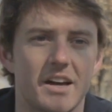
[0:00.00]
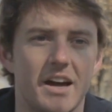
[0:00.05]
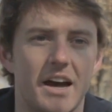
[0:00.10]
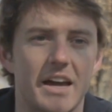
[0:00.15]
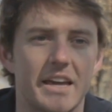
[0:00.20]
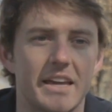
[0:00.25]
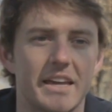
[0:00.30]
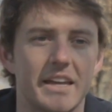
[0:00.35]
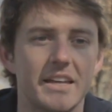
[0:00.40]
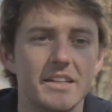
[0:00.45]

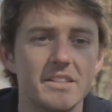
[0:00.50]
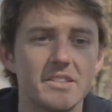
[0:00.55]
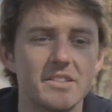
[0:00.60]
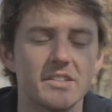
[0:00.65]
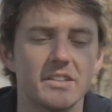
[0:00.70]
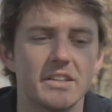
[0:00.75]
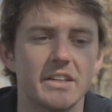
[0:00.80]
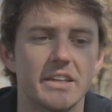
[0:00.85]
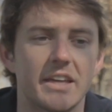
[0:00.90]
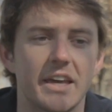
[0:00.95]
I
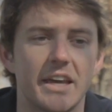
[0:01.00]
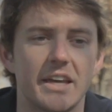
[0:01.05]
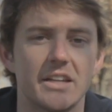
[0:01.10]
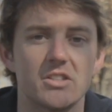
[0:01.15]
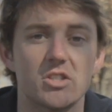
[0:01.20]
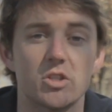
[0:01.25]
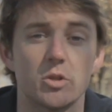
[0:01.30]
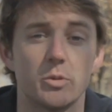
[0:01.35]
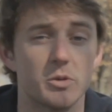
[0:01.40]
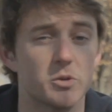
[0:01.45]
instantly
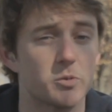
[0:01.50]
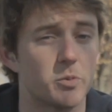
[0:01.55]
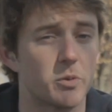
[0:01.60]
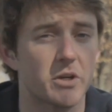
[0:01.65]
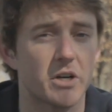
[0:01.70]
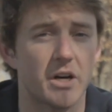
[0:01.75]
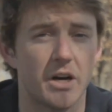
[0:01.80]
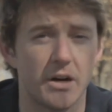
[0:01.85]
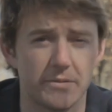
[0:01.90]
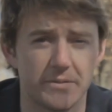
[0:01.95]
gained so much
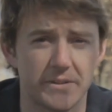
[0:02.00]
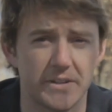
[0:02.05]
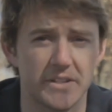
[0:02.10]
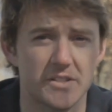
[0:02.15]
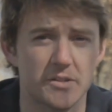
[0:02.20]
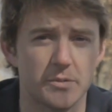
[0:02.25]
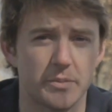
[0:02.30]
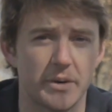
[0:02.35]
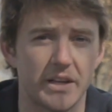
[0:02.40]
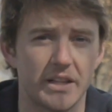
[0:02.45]
more
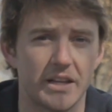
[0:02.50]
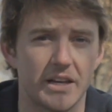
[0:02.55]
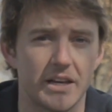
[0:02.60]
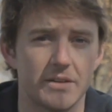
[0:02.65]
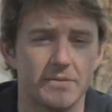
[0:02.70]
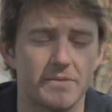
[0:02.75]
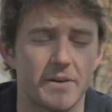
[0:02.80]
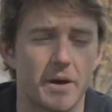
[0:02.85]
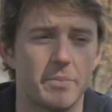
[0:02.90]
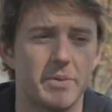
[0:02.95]
confidence in my
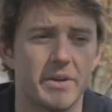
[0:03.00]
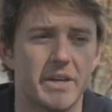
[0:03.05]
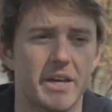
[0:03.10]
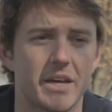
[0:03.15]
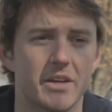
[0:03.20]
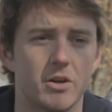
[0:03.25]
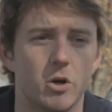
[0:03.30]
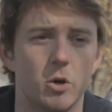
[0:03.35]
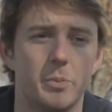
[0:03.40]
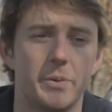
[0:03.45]
life. I
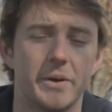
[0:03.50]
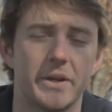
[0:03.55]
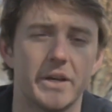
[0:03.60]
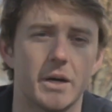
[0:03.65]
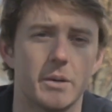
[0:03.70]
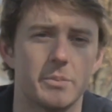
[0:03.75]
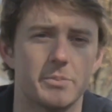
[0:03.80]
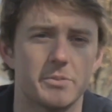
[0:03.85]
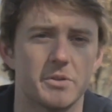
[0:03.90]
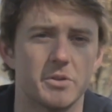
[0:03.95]
began
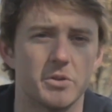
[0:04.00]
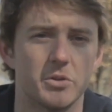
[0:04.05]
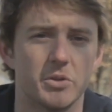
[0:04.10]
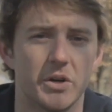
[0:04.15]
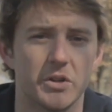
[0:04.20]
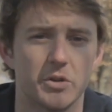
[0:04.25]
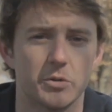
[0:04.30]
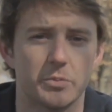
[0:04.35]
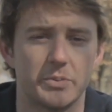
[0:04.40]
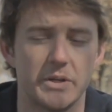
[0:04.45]
opening up to
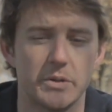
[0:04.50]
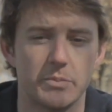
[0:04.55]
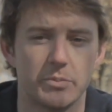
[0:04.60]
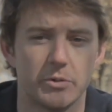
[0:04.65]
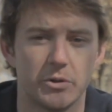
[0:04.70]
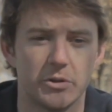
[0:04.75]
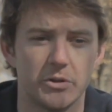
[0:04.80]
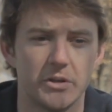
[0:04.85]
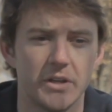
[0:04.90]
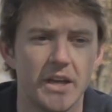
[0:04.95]
other
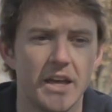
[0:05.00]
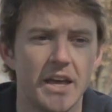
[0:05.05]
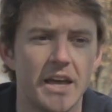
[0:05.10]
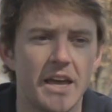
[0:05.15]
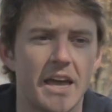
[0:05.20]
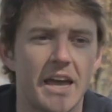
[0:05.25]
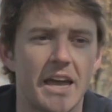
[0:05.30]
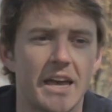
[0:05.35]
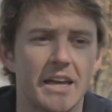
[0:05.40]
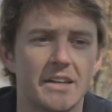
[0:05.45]
people,
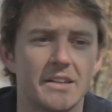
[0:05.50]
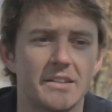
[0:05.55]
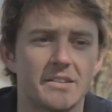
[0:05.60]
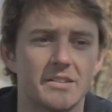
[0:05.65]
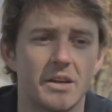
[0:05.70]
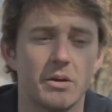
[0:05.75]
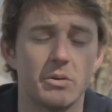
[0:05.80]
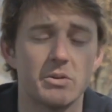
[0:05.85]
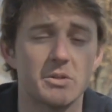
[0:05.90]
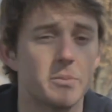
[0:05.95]
and
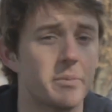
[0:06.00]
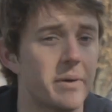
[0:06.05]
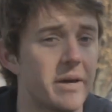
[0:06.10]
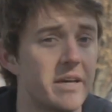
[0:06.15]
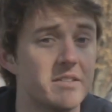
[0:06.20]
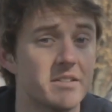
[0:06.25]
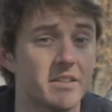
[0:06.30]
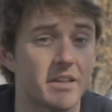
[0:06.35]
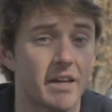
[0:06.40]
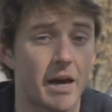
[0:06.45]
it was
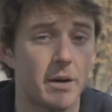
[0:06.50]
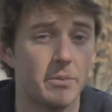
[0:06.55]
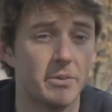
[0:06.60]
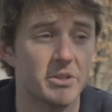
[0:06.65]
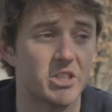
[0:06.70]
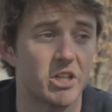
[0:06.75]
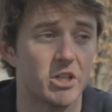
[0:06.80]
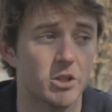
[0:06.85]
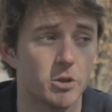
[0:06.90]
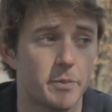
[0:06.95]
amazing how
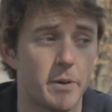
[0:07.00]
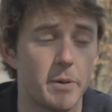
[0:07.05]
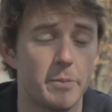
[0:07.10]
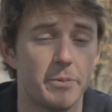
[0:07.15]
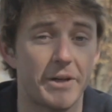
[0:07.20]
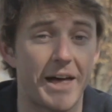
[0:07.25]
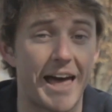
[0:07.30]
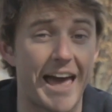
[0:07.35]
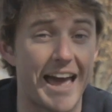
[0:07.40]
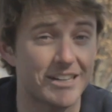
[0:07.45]
much other
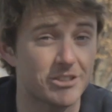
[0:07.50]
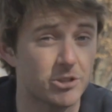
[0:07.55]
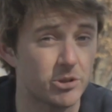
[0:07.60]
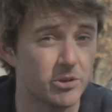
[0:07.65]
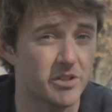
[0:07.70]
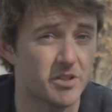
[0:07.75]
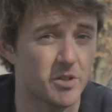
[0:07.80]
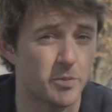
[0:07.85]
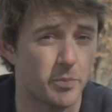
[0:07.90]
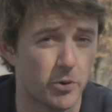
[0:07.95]
people
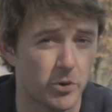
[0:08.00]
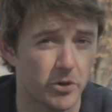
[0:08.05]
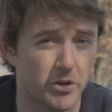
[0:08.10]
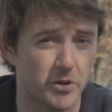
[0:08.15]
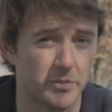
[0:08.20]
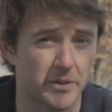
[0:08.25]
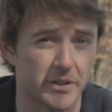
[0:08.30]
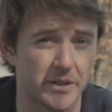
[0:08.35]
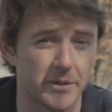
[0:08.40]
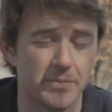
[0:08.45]
actually
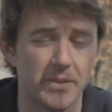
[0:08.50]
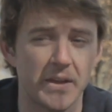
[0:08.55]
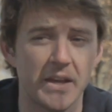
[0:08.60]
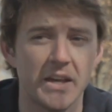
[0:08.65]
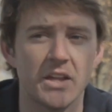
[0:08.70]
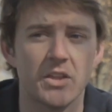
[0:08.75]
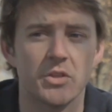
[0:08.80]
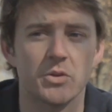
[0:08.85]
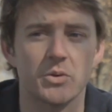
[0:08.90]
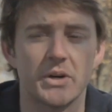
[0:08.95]
supported me.
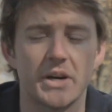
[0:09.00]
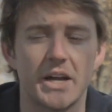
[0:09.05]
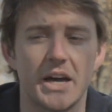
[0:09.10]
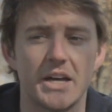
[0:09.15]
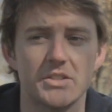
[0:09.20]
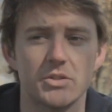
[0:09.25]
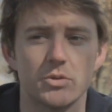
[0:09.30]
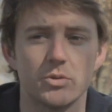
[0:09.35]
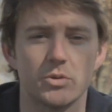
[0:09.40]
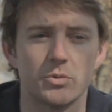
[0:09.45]
Throughout
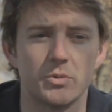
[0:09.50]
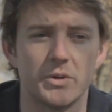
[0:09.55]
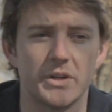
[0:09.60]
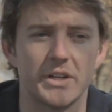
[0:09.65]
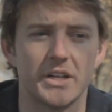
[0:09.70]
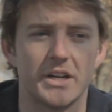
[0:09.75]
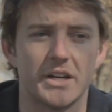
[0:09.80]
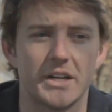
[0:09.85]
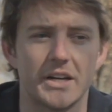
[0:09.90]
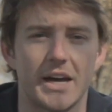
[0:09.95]
high school and
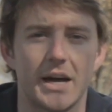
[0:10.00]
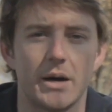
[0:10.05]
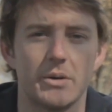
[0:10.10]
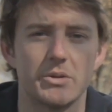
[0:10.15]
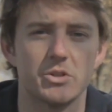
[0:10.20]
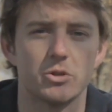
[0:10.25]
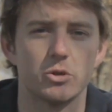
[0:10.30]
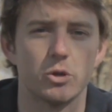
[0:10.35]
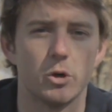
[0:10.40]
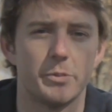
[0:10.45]
whatnot, I
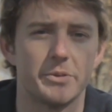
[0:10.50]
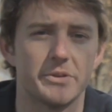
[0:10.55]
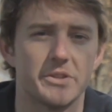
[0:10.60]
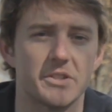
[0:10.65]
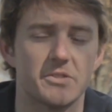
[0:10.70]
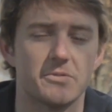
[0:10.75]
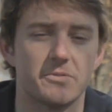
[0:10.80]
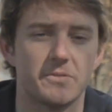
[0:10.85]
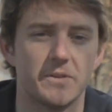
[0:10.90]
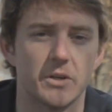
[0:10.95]
always grew up with
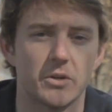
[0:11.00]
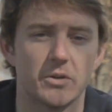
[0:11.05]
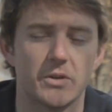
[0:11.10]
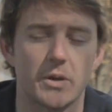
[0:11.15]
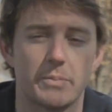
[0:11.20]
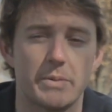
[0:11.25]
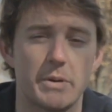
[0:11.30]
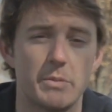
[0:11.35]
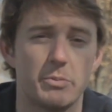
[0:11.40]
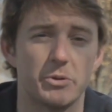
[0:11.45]
this fear
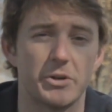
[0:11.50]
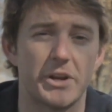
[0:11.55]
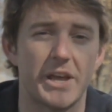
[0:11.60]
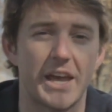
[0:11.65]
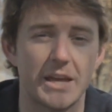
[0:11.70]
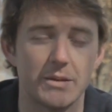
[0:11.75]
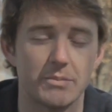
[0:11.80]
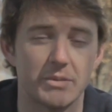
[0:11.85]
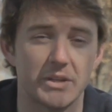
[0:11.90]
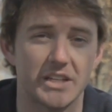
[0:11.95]
that people would
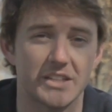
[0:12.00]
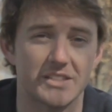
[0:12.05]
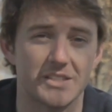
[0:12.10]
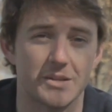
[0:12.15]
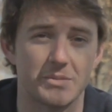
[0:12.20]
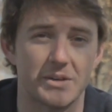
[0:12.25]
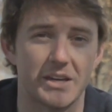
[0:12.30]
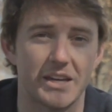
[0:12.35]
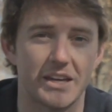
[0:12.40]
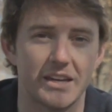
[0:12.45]
hate me because
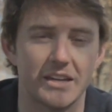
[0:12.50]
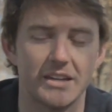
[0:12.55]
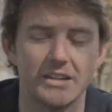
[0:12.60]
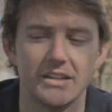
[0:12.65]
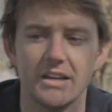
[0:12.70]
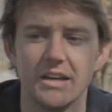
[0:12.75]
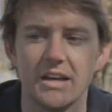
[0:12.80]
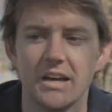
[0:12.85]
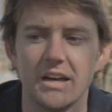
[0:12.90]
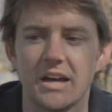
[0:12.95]
I'm gay.
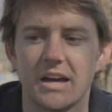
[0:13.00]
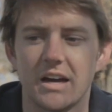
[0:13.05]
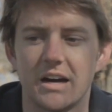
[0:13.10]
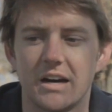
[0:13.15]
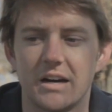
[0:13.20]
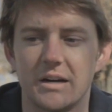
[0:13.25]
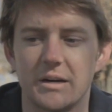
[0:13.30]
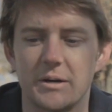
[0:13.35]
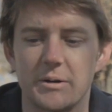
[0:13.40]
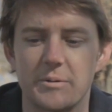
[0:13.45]

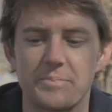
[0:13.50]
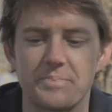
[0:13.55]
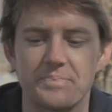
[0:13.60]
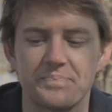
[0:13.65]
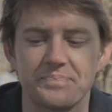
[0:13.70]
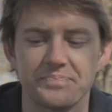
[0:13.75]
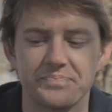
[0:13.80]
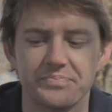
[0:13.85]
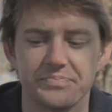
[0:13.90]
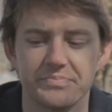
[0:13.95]

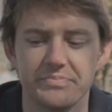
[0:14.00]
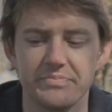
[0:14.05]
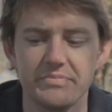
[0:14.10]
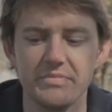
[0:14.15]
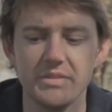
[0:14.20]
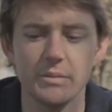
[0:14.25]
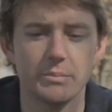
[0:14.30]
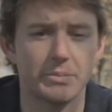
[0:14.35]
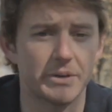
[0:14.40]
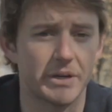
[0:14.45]

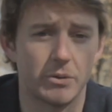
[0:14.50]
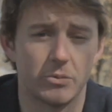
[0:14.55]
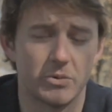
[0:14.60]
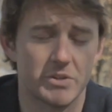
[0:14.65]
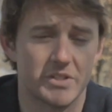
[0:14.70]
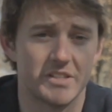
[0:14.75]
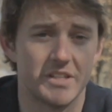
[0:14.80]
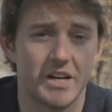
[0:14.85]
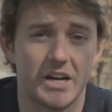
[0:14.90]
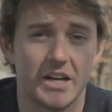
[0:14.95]
But it
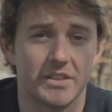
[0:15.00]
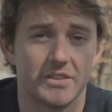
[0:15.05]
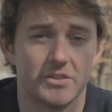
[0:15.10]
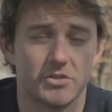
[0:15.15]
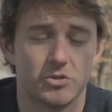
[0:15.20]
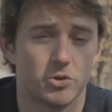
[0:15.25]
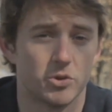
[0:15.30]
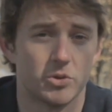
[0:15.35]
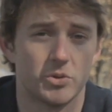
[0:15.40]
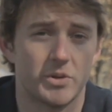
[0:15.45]
was not
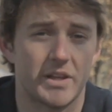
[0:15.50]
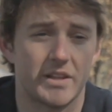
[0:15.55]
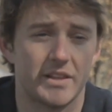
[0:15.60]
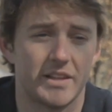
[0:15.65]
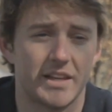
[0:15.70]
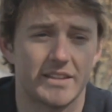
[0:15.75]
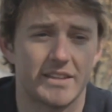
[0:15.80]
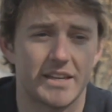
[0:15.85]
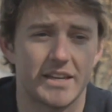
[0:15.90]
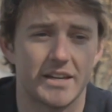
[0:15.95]
true
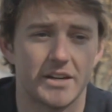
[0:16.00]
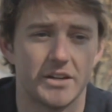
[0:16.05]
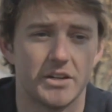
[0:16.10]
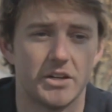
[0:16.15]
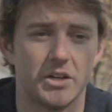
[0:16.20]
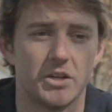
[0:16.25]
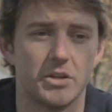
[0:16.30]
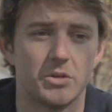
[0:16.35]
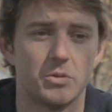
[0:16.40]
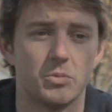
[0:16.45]
like that at
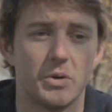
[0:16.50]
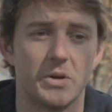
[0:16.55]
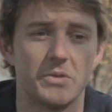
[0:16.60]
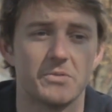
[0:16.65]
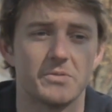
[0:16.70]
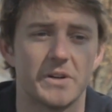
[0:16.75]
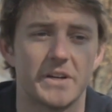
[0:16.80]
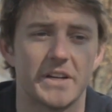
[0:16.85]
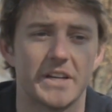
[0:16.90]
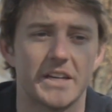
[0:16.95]
all. One
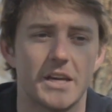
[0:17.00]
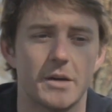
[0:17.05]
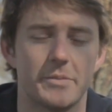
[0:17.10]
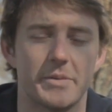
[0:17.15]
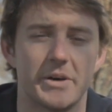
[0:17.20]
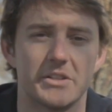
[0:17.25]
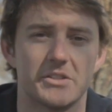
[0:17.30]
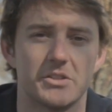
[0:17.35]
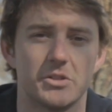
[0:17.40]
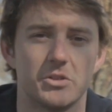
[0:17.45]
friend I came
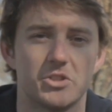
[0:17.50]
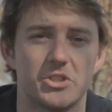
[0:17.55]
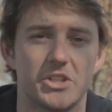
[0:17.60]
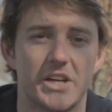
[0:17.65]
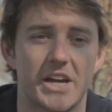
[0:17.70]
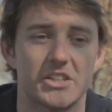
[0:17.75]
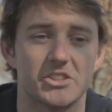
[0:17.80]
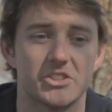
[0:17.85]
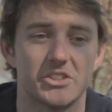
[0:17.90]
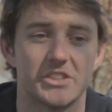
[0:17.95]
out to,
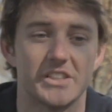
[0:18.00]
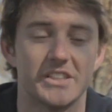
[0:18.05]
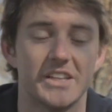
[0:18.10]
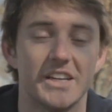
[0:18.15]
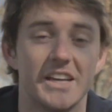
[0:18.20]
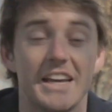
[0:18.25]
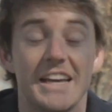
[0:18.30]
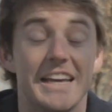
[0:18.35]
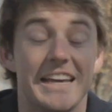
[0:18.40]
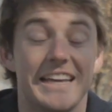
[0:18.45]
she actually
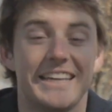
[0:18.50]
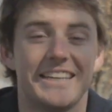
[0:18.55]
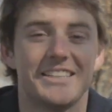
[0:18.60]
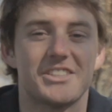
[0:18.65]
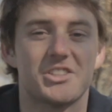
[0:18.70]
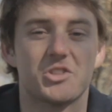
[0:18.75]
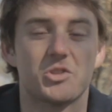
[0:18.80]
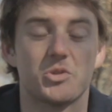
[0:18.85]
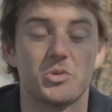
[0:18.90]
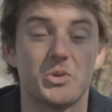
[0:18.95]

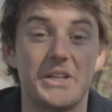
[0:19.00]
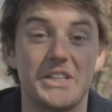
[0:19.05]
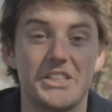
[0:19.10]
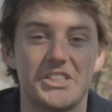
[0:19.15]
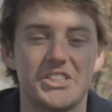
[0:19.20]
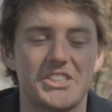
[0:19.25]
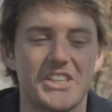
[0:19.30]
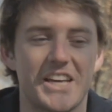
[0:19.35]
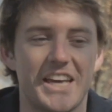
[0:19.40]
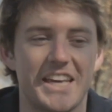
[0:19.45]

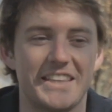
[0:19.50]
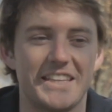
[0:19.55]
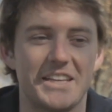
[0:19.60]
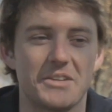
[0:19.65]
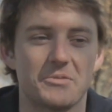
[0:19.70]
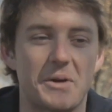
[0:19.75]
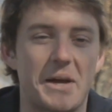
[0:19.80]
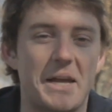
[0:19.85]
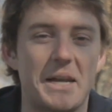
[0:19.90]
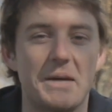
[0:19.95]
screeched and
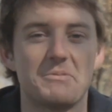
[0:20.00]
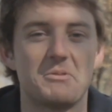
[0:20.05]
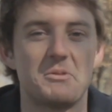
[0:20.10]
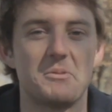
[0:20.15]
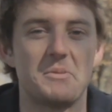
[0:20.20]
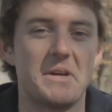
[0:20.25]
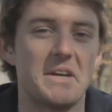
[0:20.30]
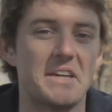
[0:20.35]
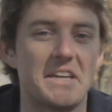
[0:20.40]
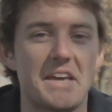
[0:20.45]
then ran up
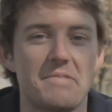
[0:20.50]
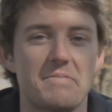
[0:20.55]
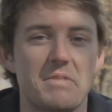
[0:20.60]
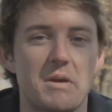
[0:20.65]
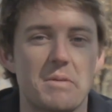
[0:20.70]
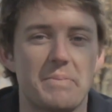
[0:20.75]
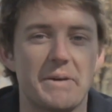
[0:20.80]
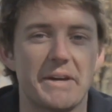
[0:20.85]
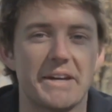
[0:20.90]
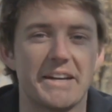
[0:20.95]
to me and gave me
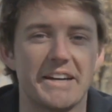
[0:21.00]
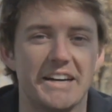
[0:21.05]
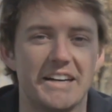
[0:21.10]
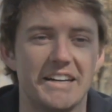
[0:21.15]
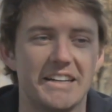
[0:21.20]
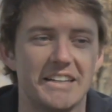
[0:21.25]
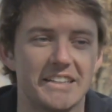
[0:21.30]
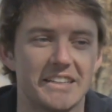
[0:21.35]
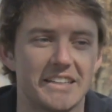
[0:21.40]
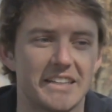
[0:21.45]
a big
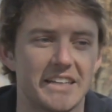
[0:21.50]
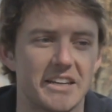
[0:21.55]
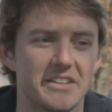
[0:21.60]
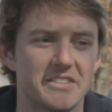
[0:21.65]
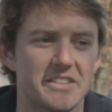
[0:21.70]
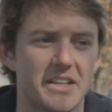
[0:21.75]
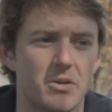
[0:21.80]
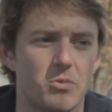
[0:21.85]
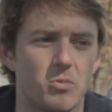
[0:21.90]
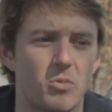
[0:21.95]
hug. And I
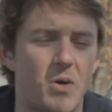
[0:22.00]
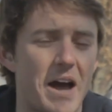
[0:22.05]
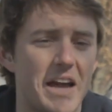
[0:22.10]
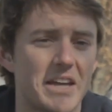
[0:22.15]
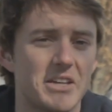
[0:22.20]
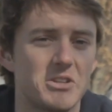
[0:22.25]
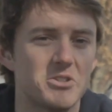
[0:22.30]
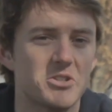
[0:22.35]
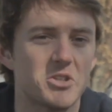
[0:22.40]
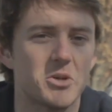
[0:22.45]
was like, "Why
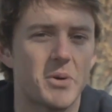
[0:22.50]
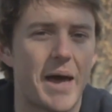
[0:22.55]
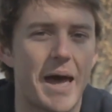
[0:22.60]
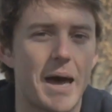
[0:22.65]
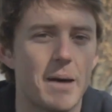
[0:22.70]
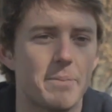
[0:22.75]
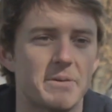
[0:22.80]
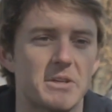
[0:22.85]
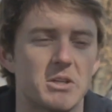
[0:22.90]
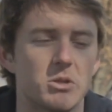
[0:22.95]
are you so
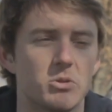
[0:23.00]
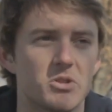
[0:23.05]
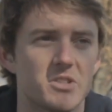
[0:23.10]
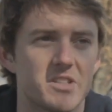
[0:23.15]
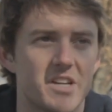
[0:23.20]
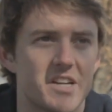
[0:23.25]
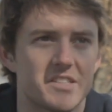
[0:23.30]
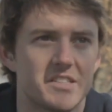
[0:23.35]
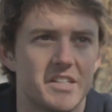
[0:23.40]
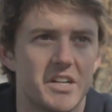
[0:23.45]
happy? You just
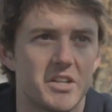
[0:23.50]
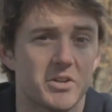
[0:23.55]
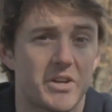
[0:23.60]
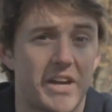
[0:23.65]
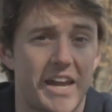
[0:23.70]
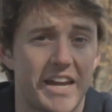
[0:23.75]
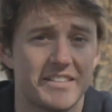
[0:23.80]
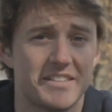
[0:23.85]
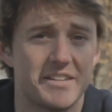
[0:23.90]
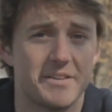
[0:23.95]
lost another
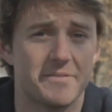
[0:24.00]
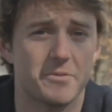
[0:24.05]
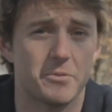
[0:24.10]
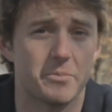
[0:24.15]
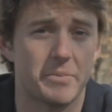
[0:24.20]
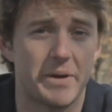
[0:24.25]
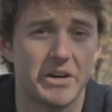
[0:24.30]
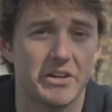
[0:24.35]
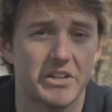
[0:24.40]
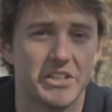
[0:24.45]
candidate for
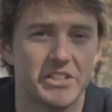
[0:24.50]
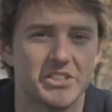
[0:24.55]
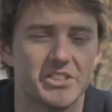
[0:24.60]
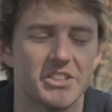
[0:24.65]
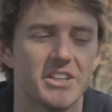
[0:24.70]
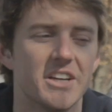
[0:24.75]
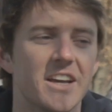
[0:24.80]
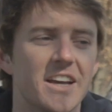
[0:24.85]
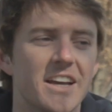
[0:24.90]
marriage."